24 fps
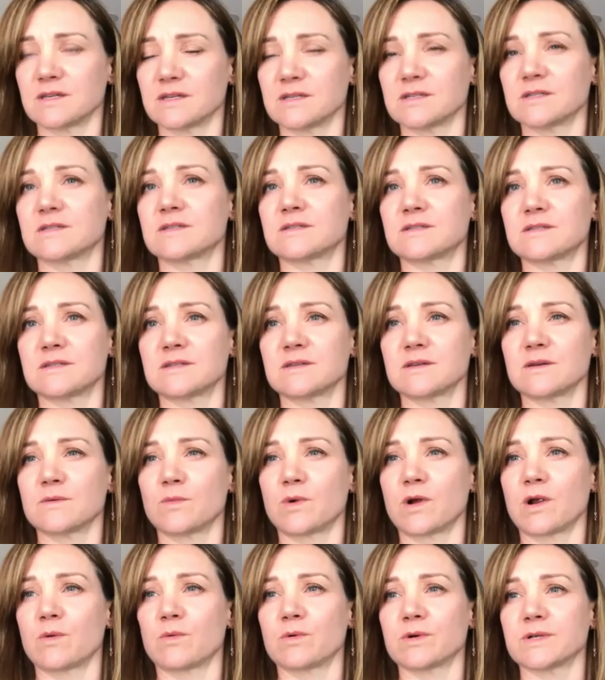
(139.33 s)
is
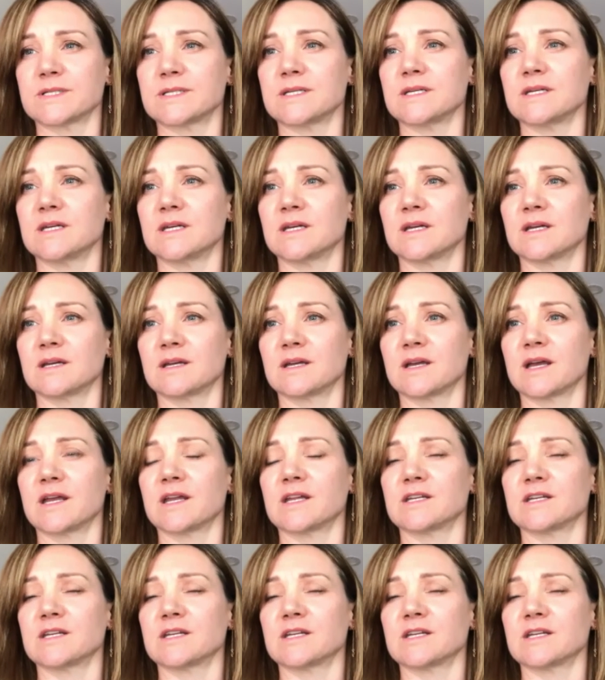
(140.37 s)
where we're seeing